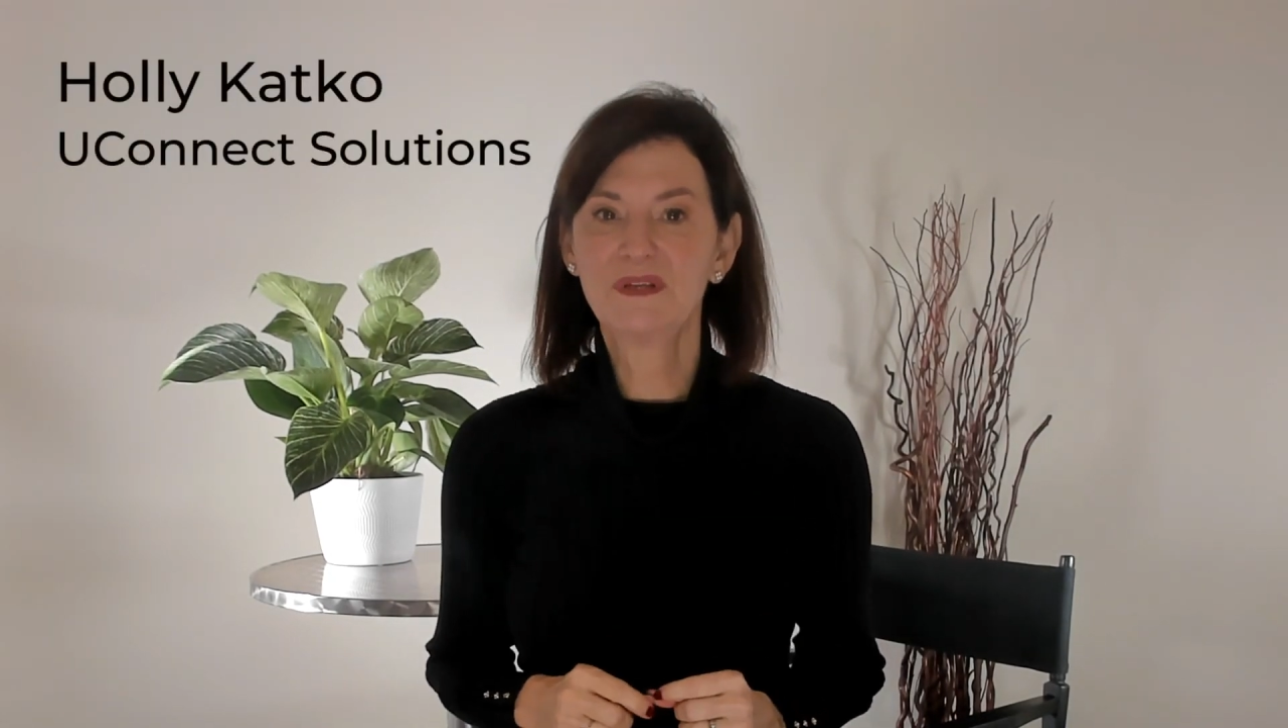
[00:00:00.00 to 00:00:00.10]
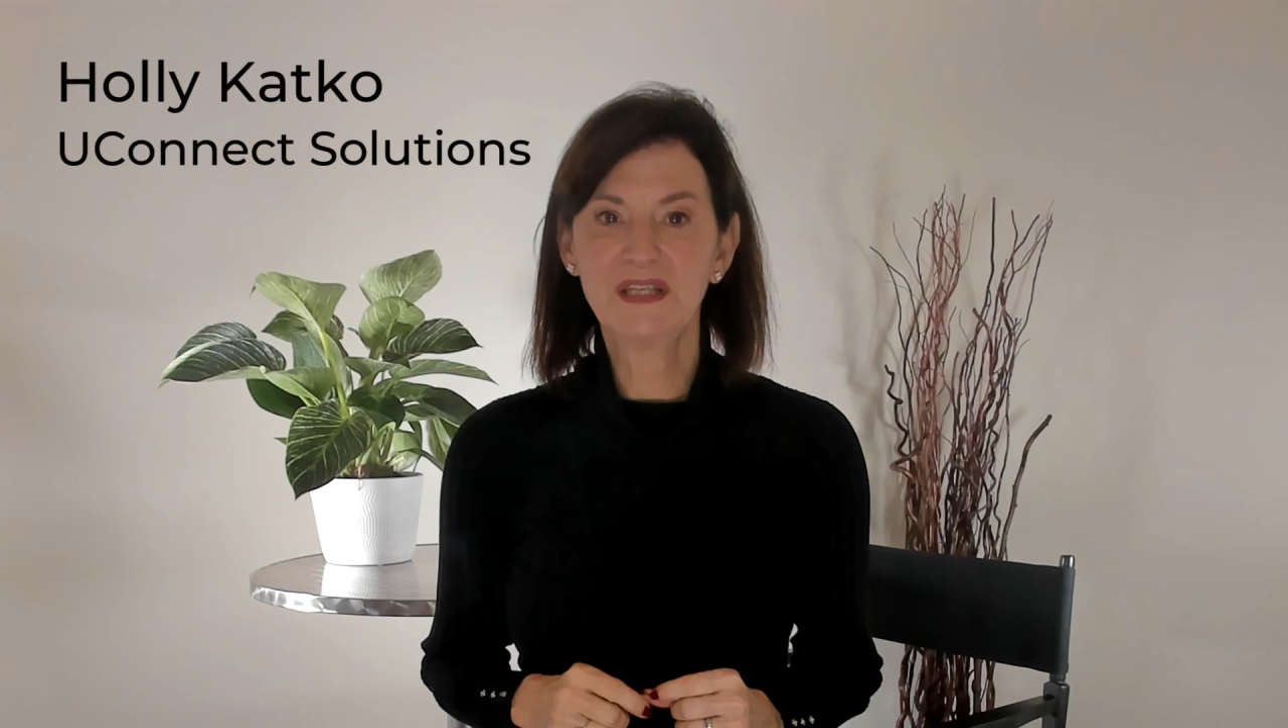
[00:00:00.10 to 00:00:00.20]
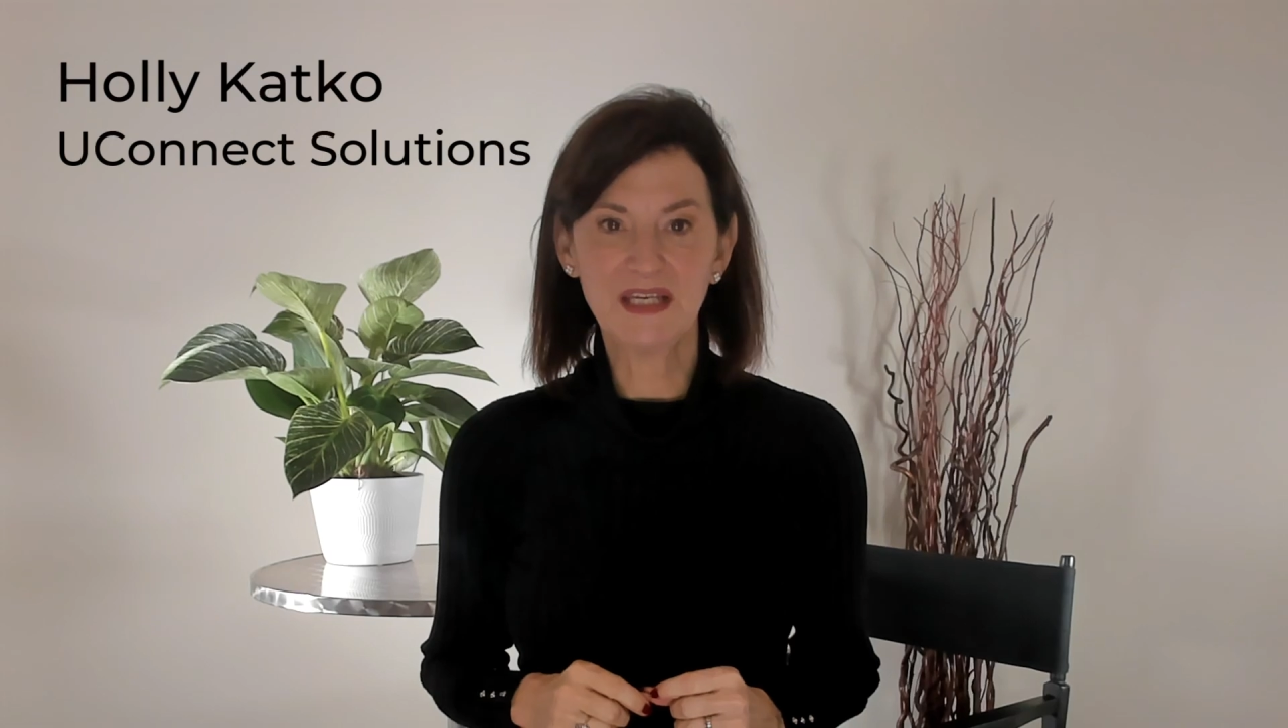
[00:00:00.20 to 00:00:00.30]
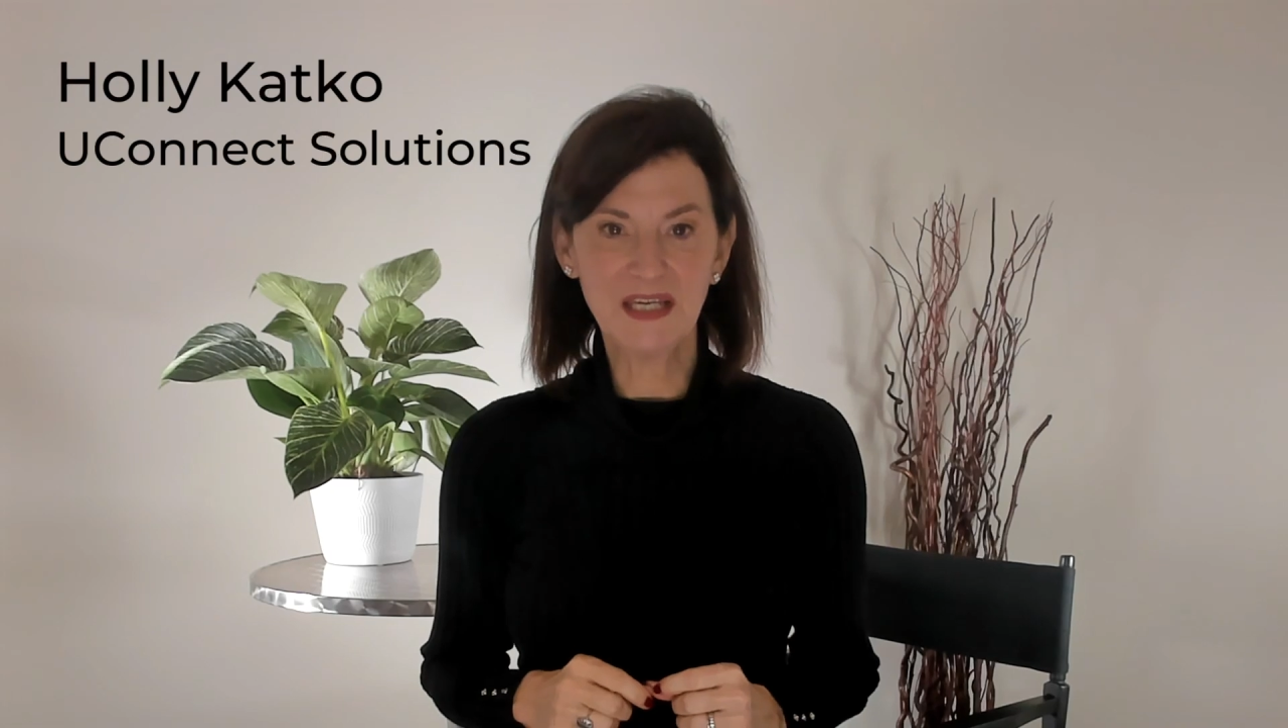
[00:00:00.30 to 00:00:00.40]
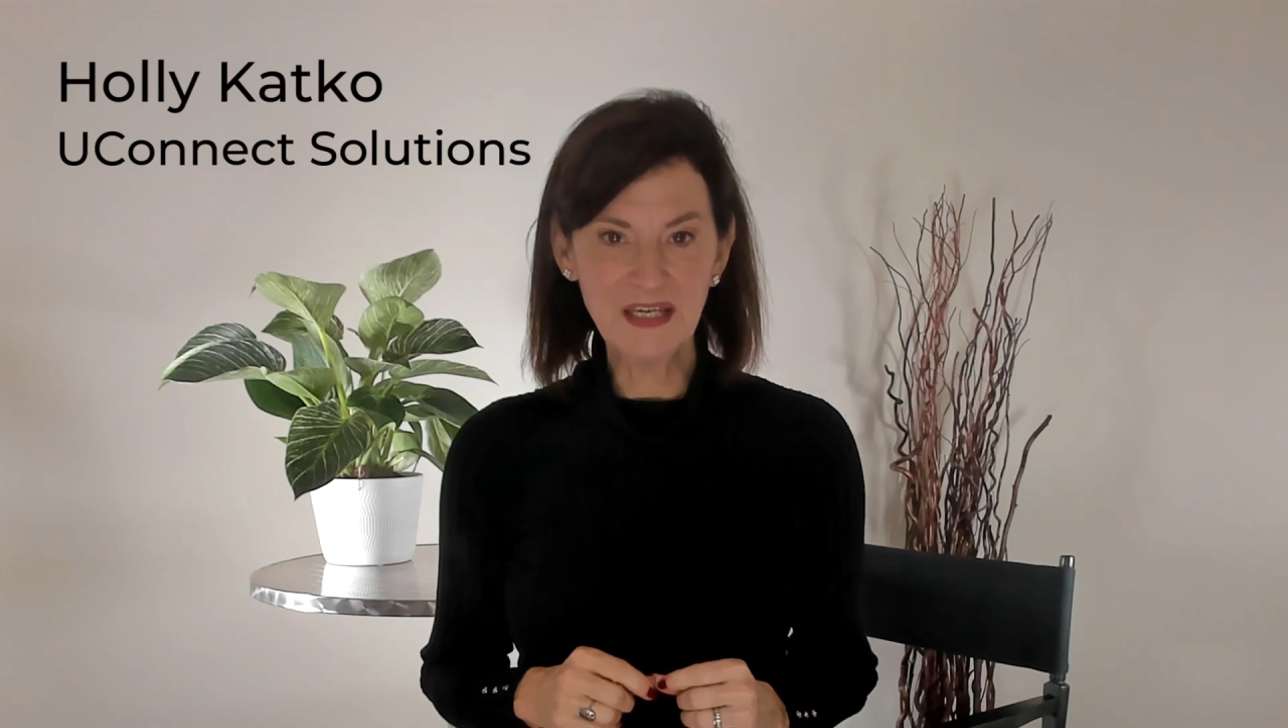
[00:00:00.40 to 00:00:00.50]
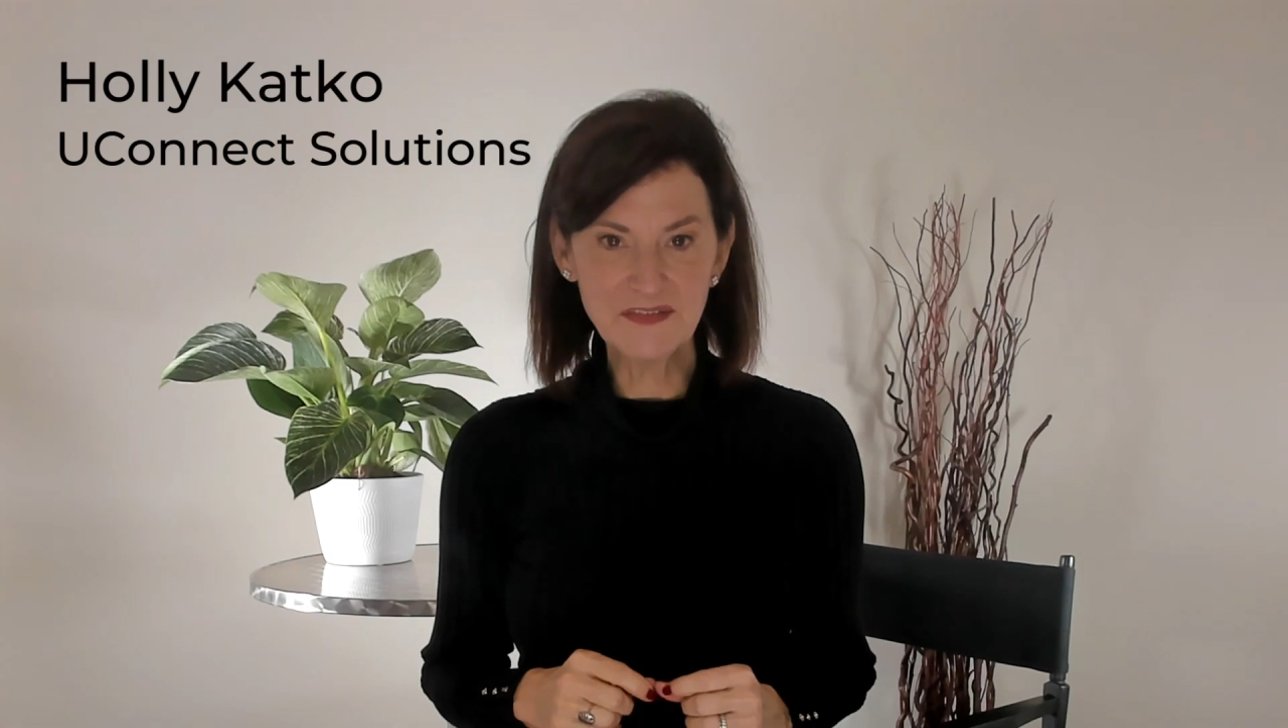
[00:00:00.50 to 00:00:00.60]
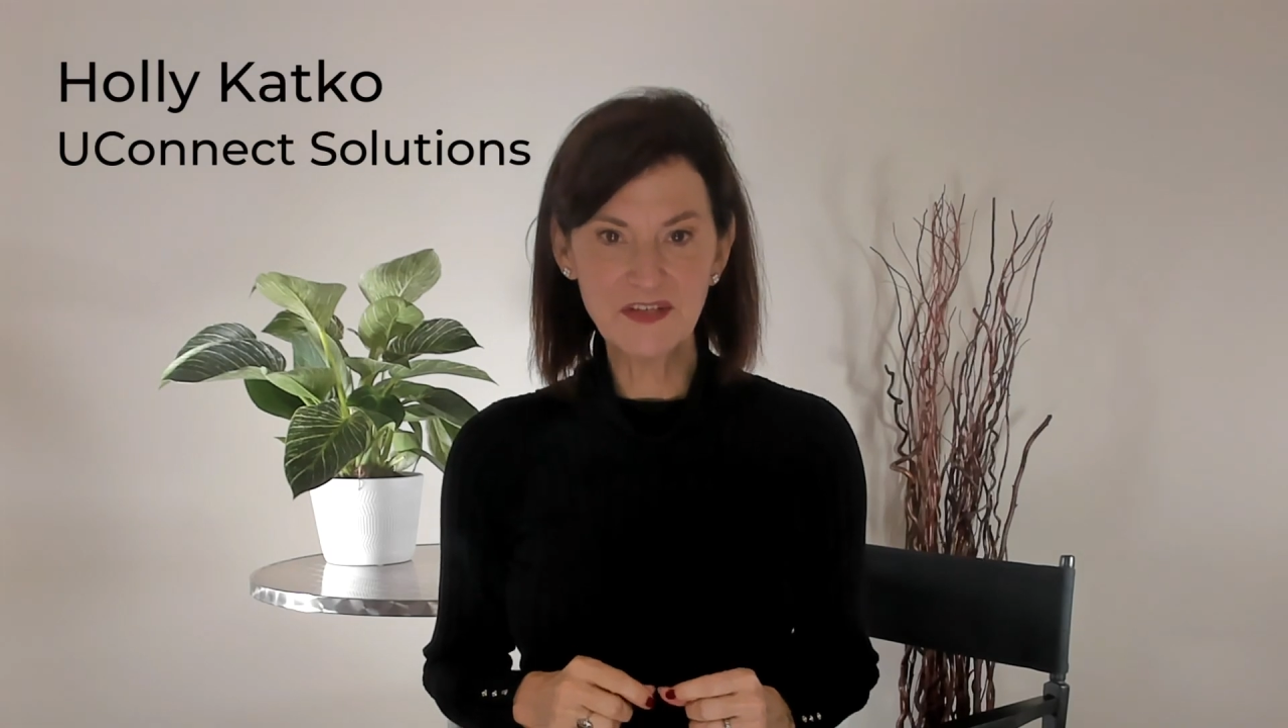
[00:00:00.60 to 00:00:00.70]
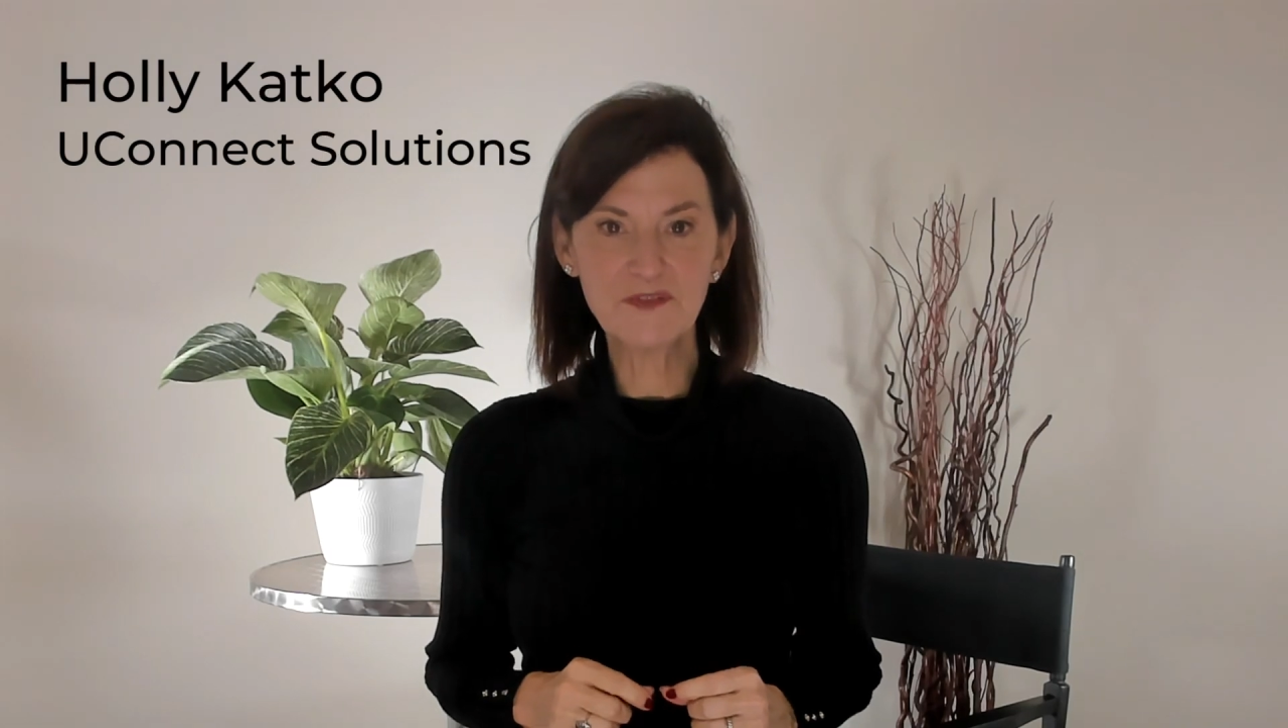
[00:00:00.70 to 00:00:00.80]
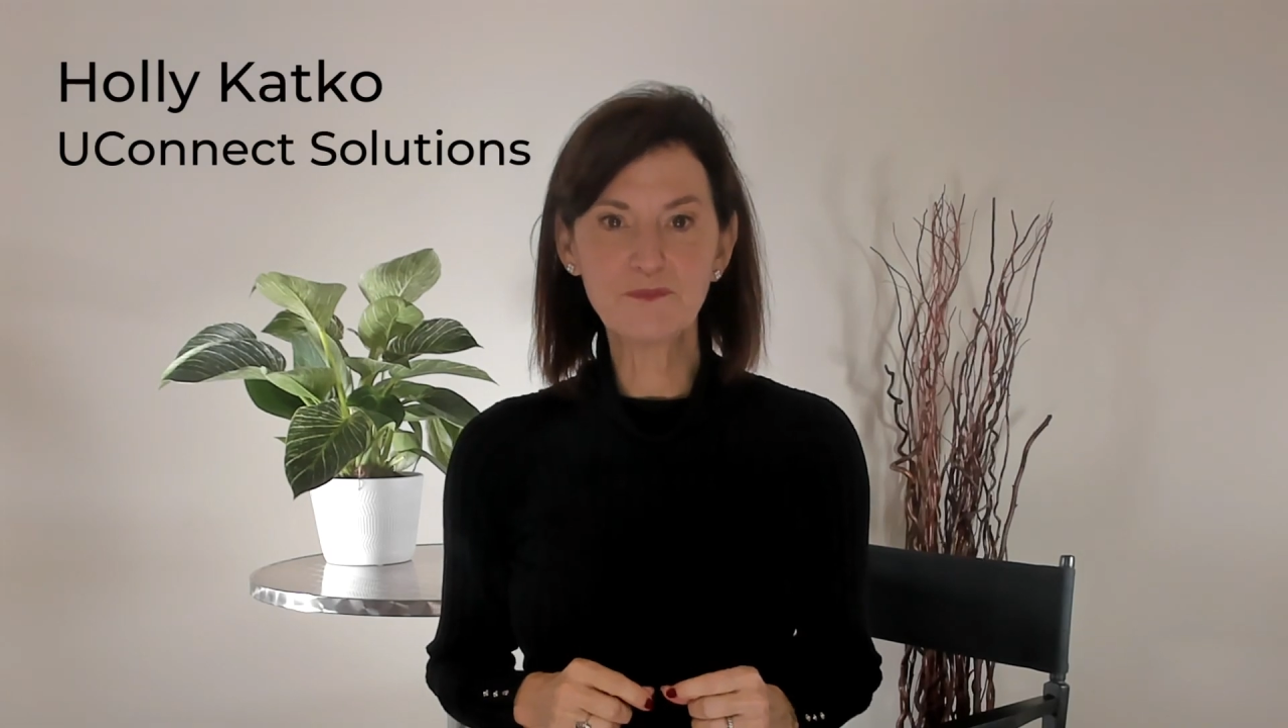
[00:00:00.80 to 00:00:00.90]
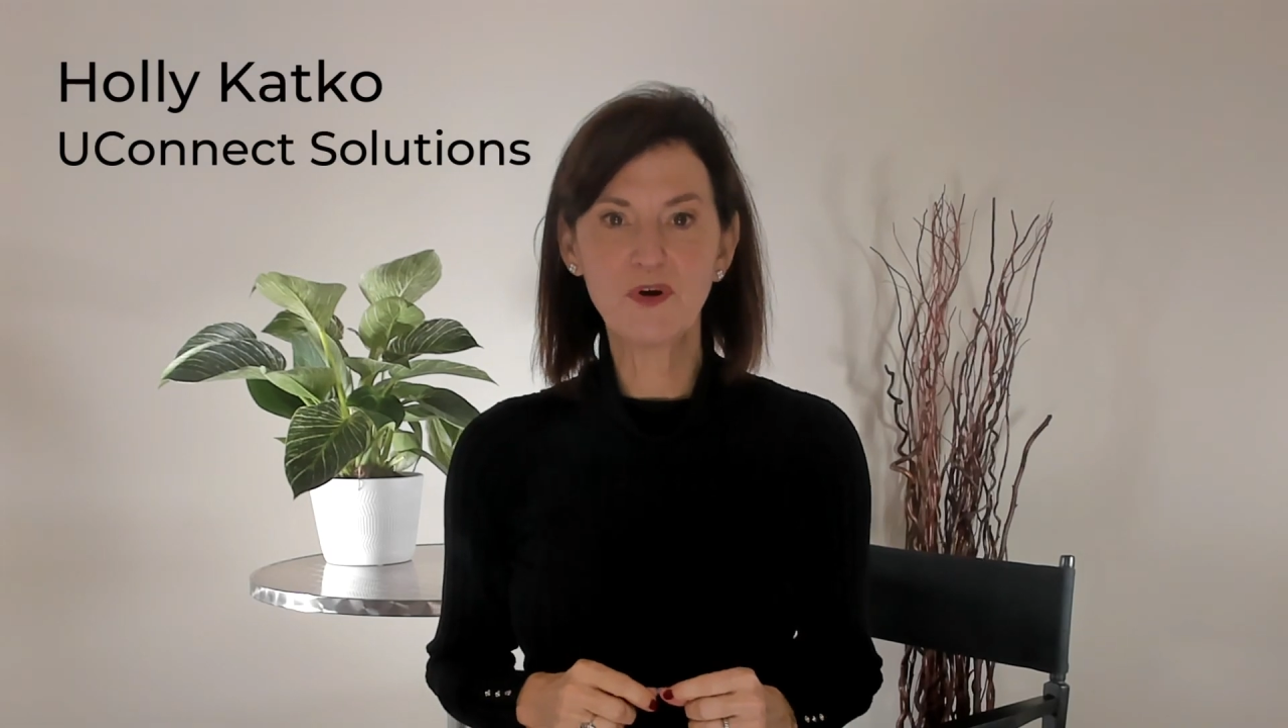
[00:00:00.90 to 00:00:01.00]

the easiest